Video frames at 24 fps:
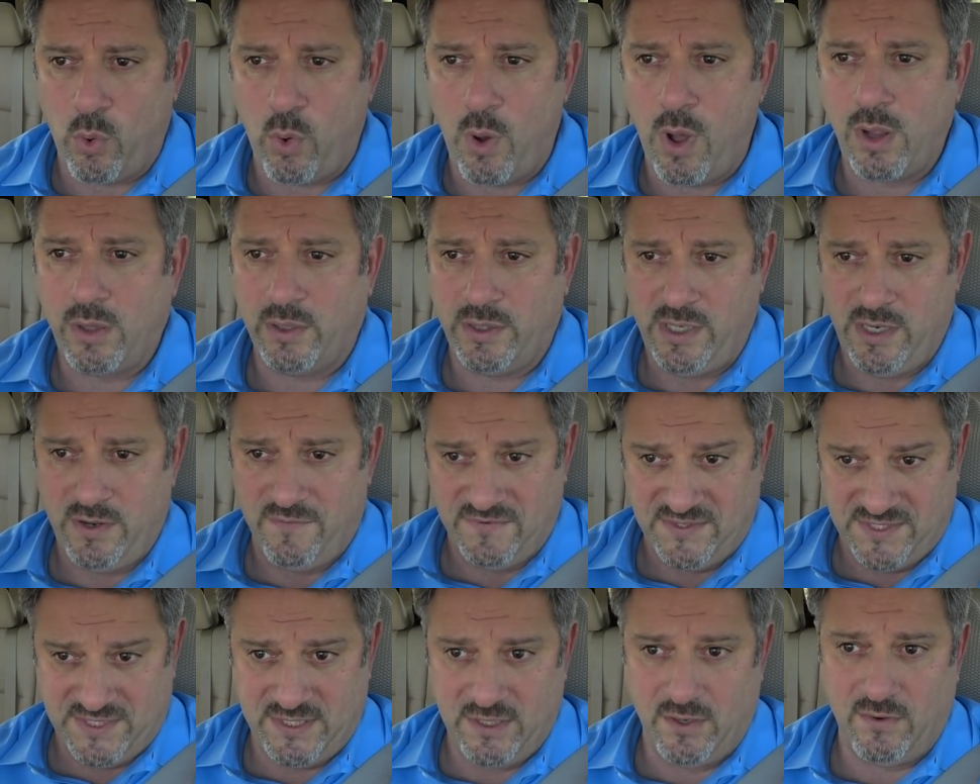quality
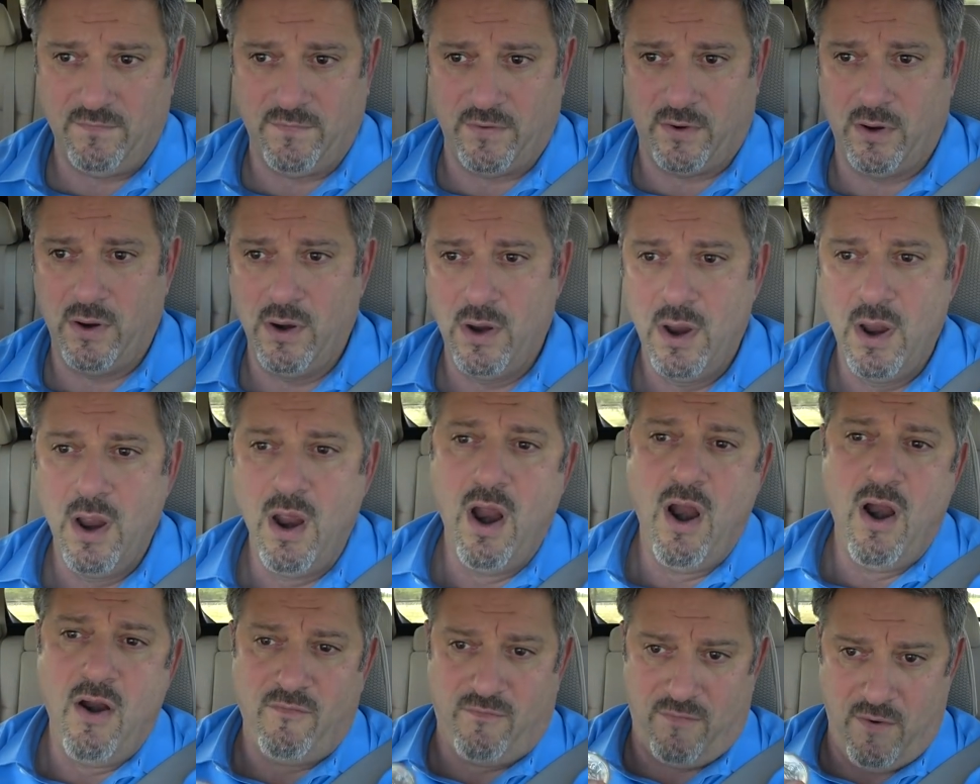of silver
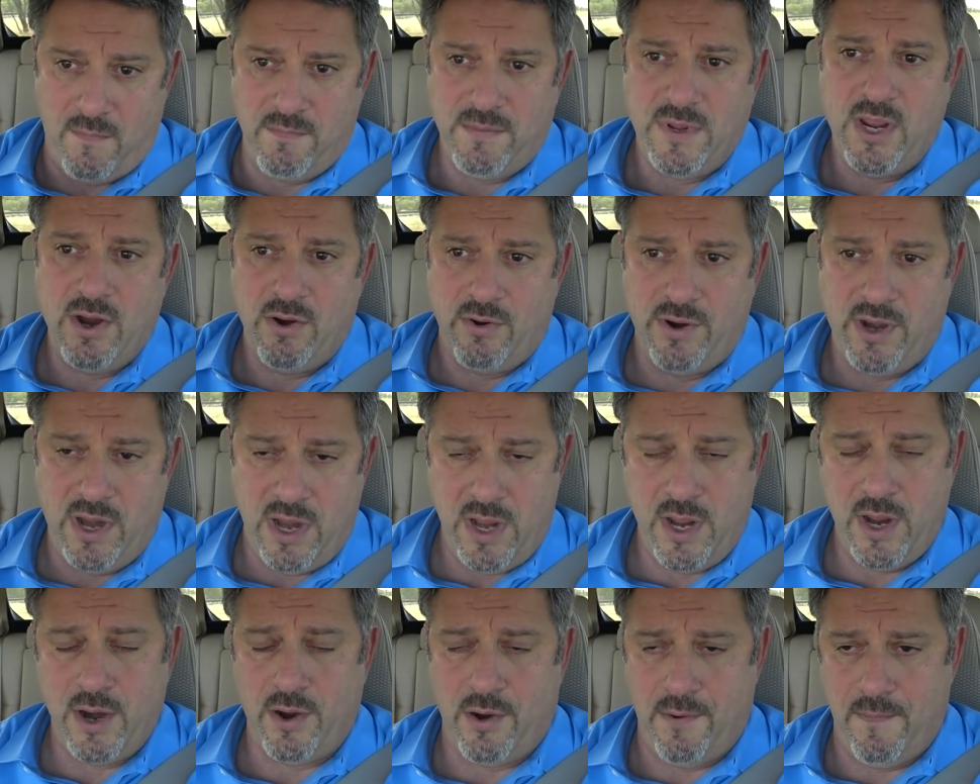from year to
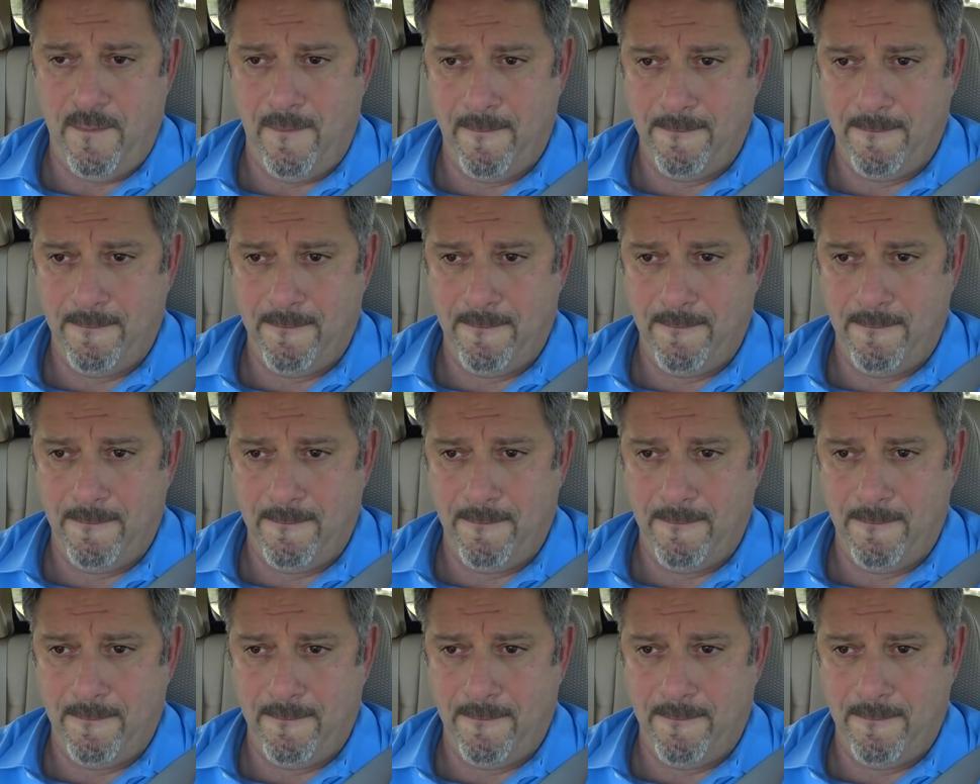year.